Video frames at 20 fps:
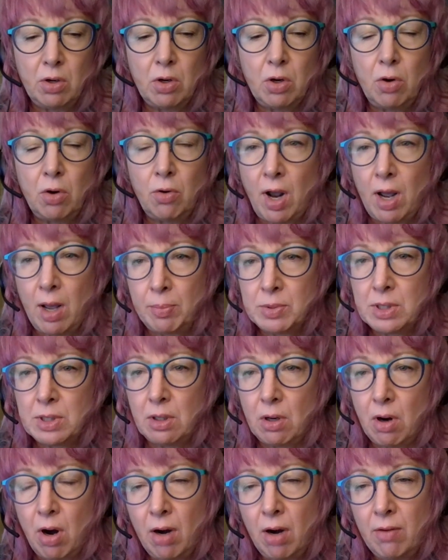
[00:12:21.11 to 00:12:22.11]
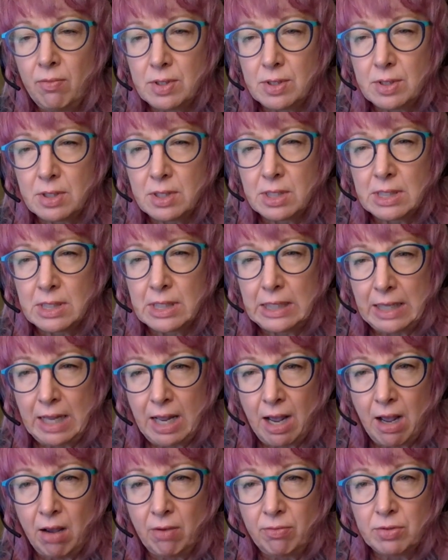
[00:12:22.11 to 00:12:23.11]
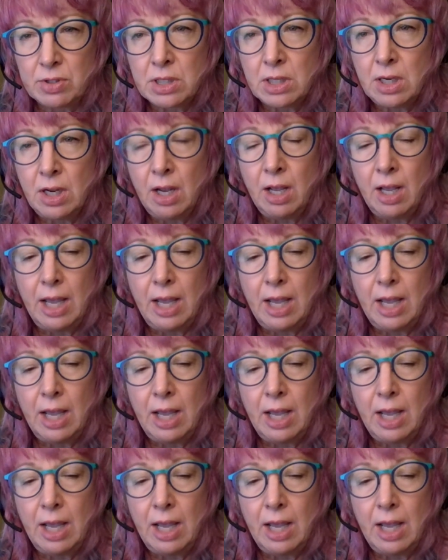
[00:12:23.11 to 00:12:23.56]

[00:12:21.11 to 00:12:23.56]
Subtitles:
crops and harvests left.